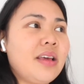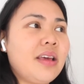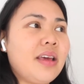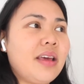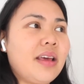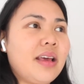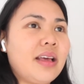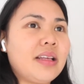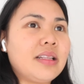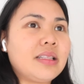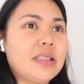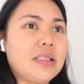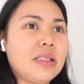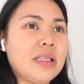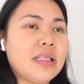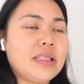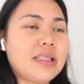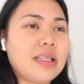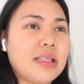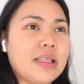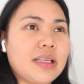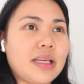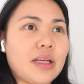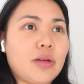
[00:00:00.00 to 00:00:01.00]
And since
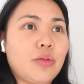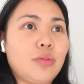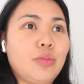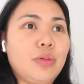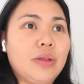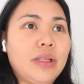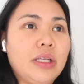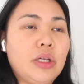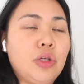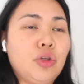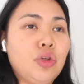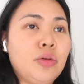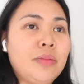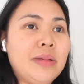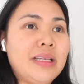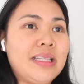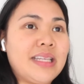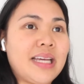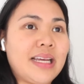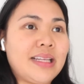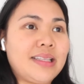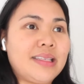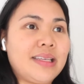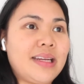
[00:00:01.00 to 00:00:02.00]
it's like a really gloomy
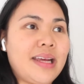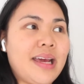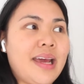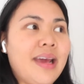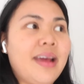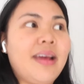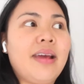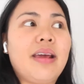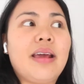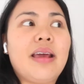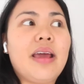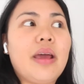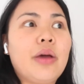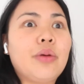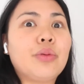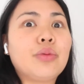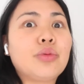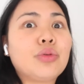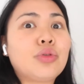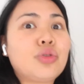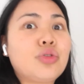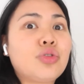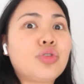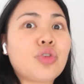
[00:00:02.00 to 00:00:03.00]
day today, it
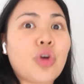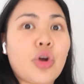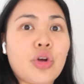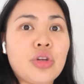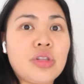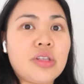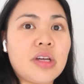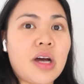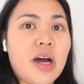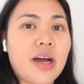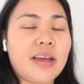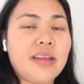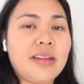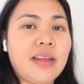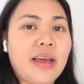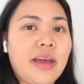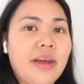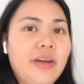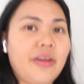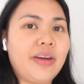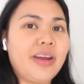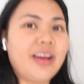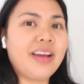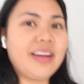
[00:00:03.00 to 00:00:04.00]
was so dark in that
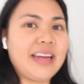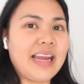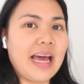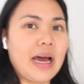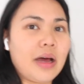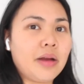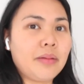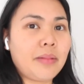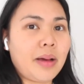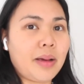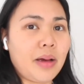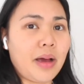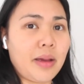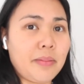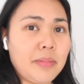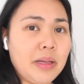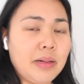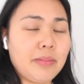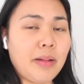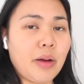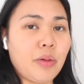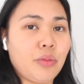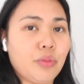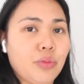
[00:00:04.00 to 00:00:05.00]
area. Now in my, I'm in
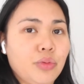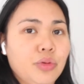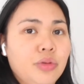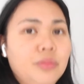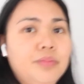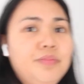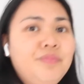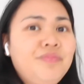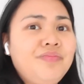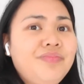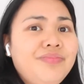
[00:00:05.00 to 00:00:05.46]
my room.